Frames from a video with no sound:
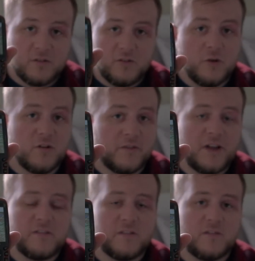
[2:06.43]
two
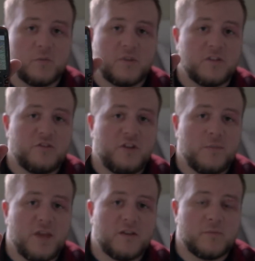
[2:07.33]
devices with this
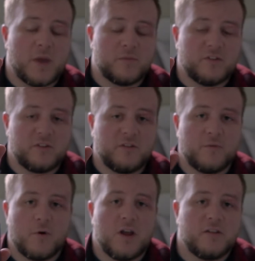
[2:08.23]
GPSMAP
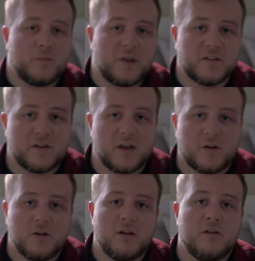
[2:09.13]
64s because I
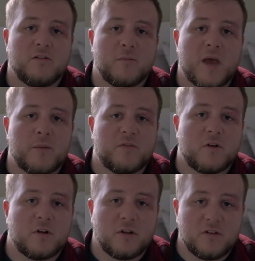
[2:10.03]
couldn't use the maps
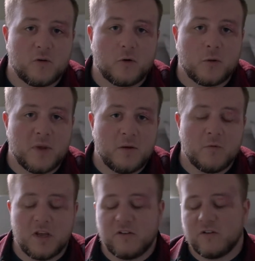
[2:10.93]
on a Delorme
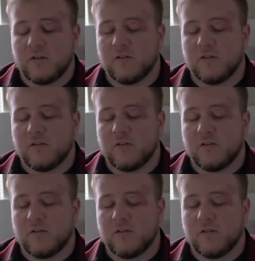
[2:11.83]
inReach.